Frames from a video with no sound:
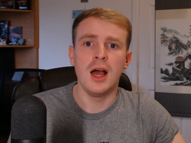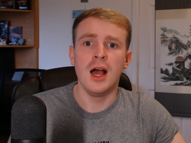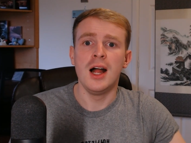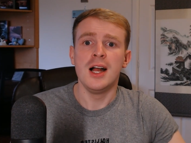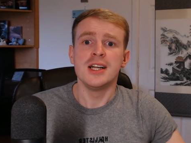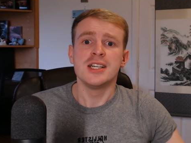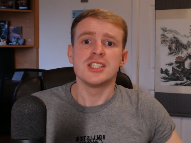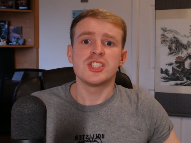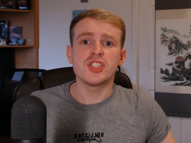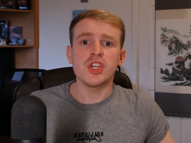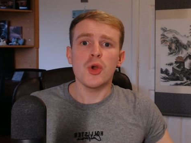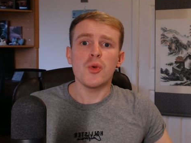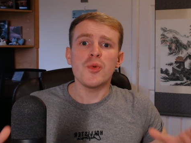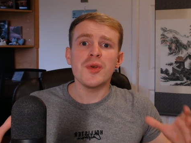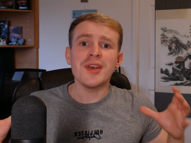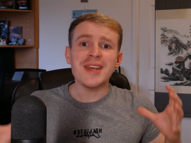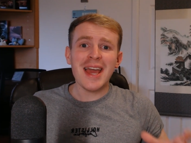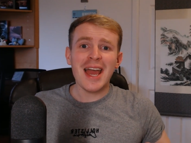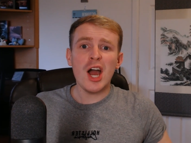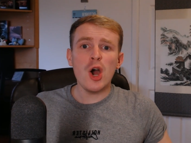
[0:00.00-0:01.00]
So
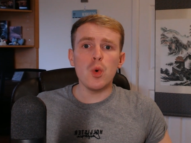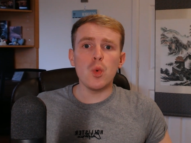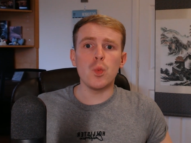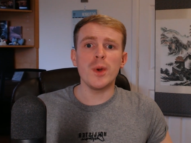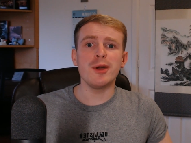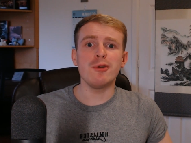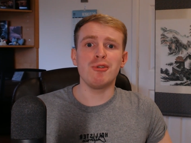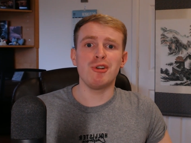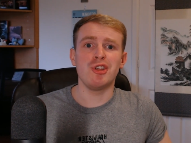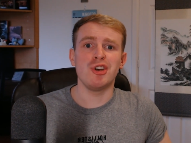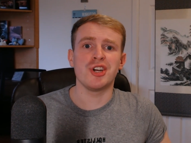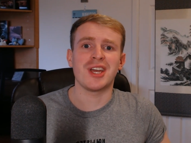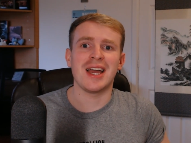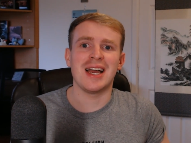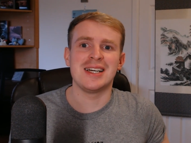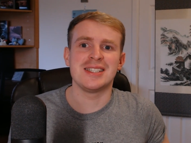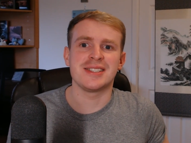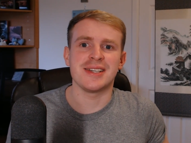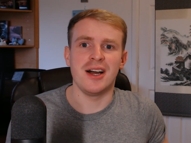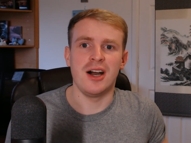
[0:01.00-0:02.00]
now we'll look
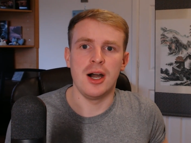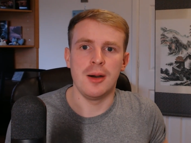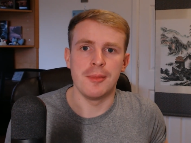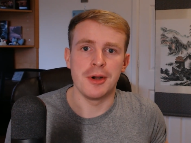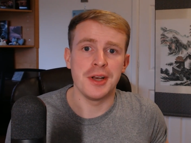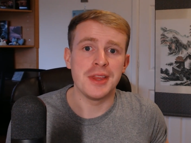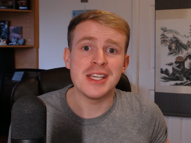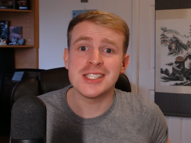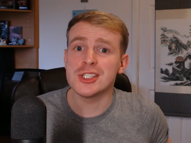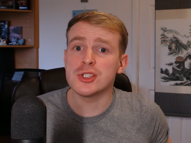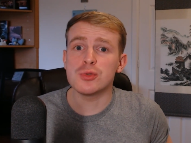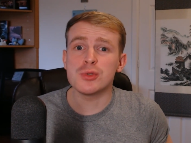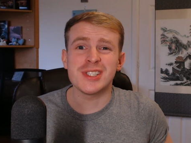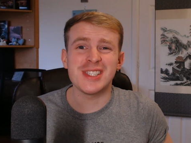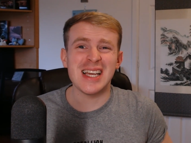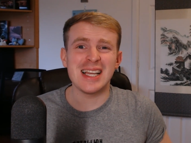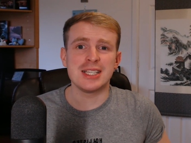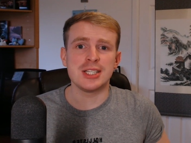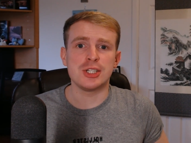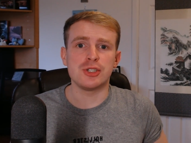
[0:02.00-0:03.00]
at armour, and this is all
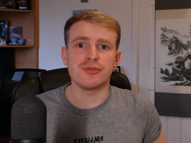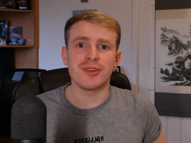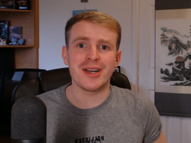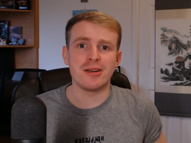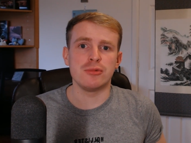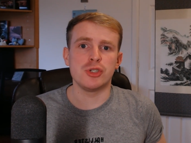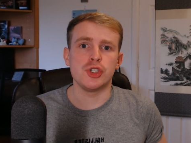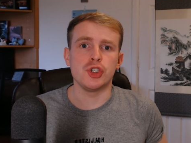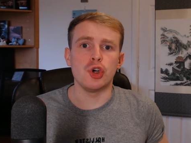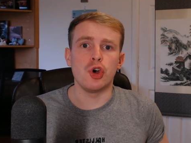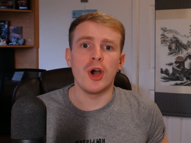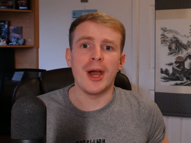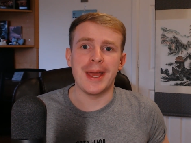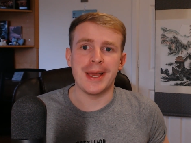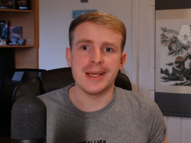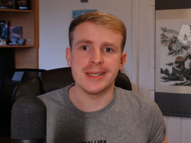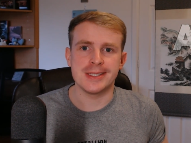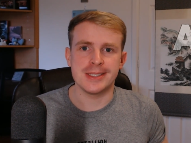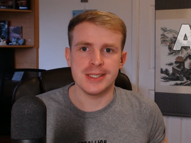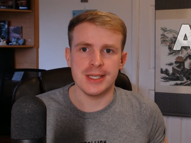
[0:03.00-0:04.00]
centred around your
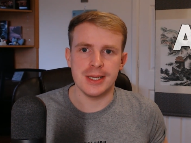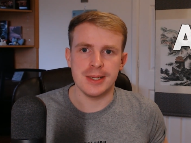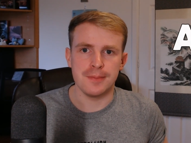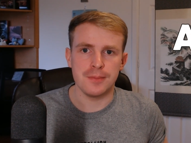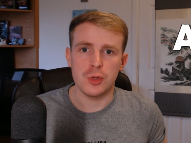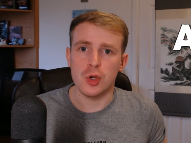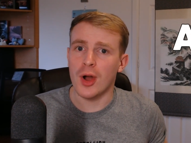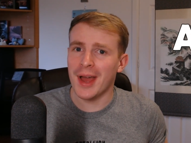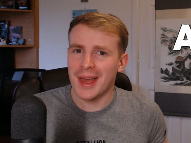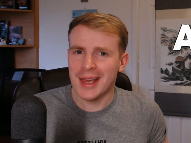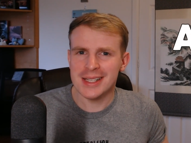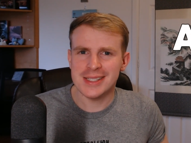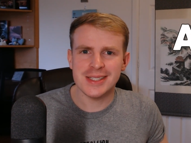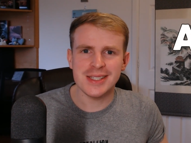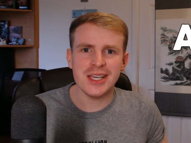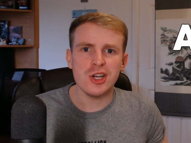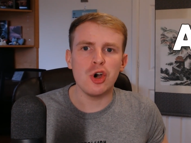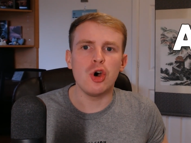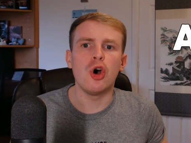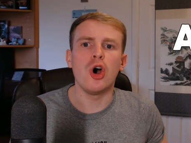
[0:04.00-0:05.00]
AC. Your AC
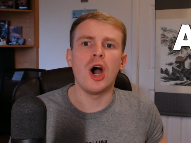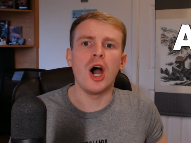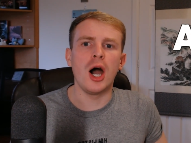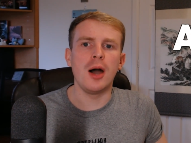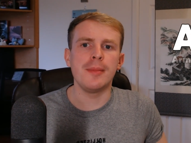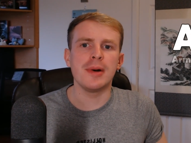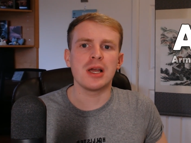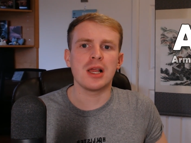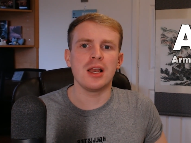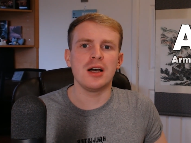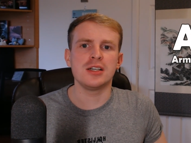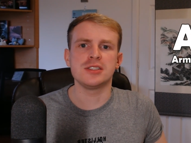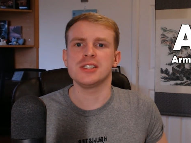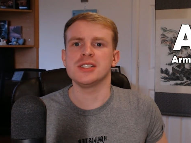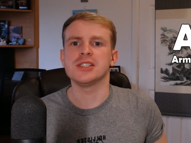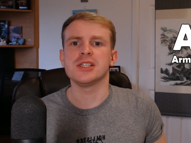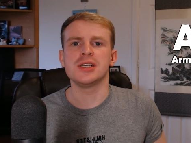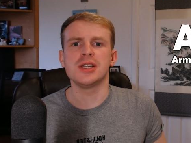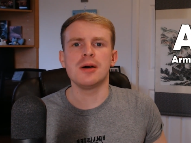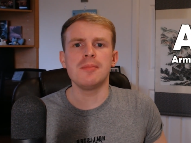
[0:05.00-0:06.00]
or armour class is a
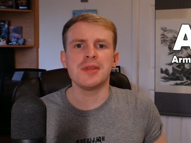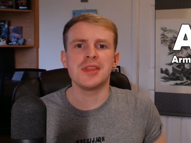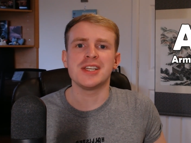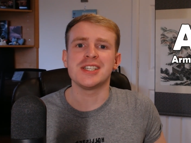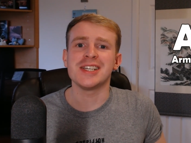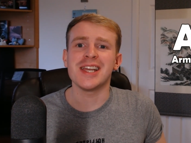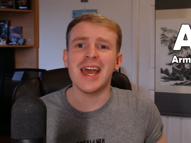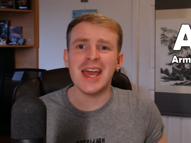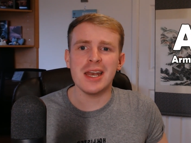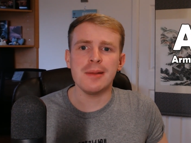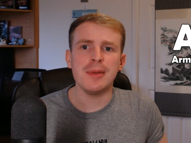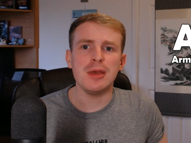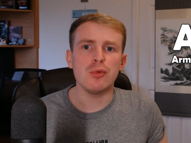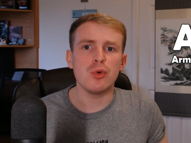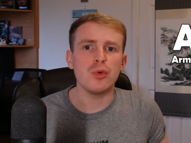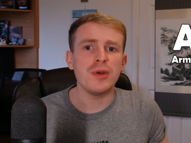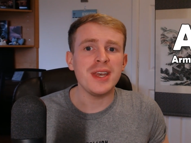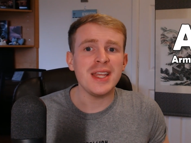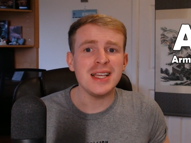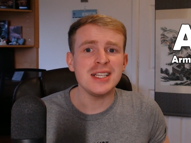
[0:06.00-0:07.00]
number that an enemy will
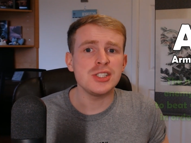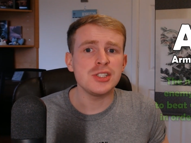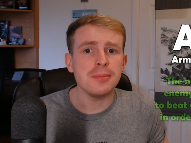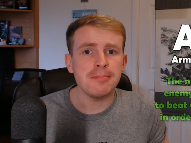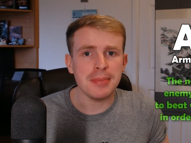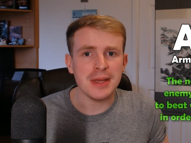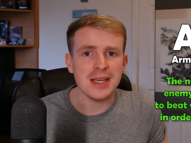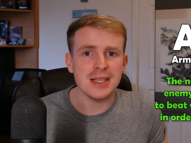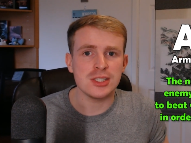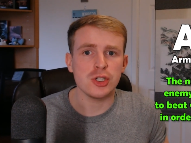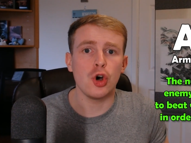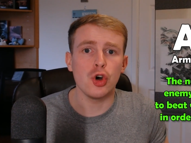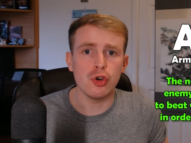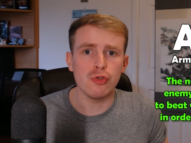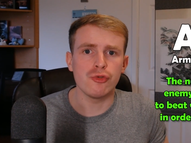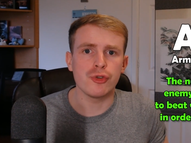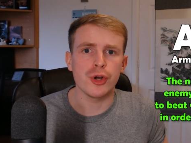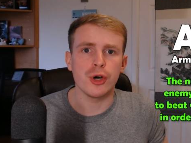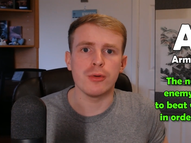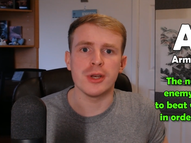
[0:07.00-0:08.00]
need to beat on a
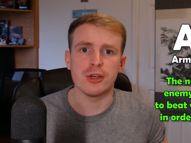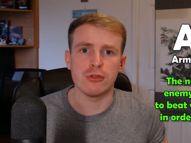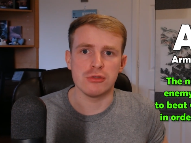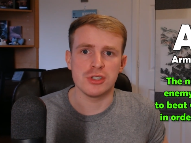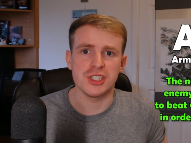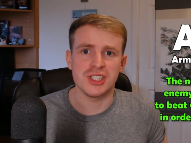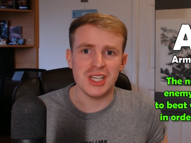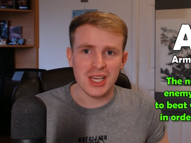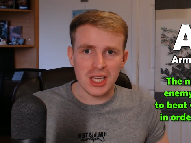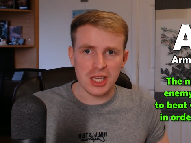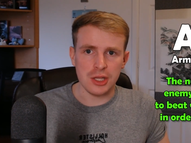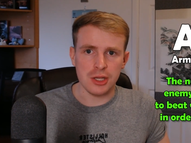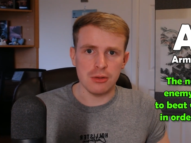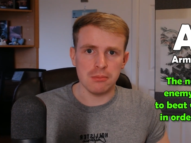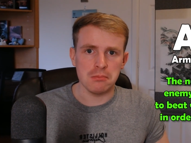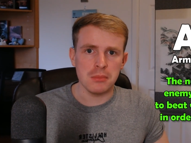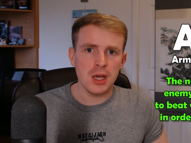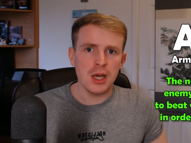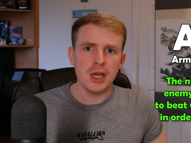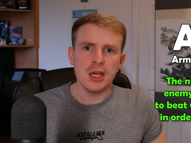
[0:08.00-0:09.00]
roll in order to hit you.
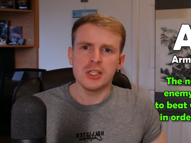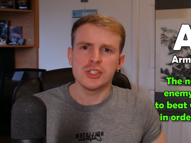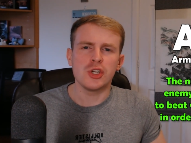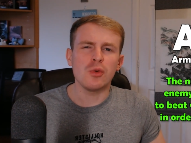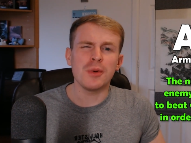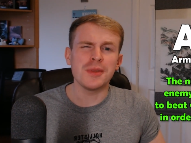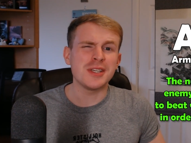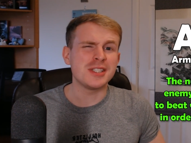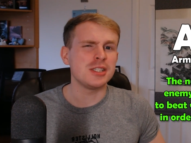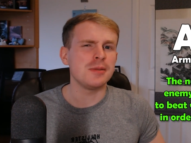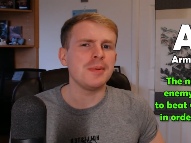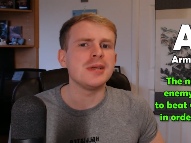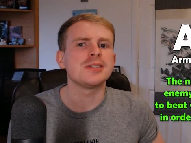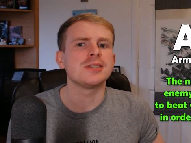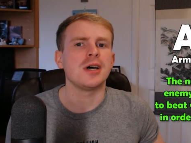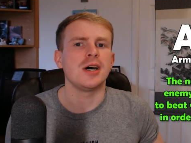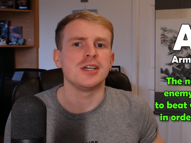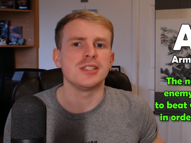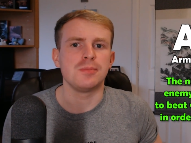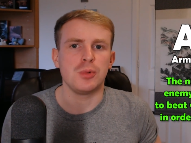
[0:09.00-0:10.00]
So you want this to be as high
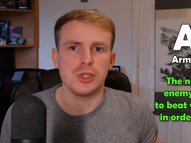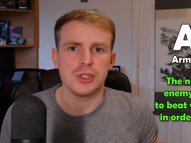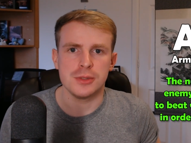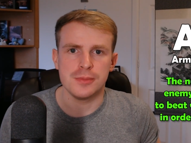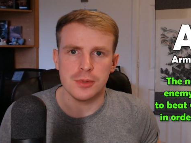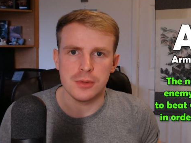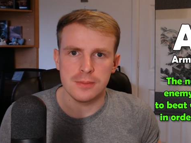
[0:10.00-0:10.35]
as possible.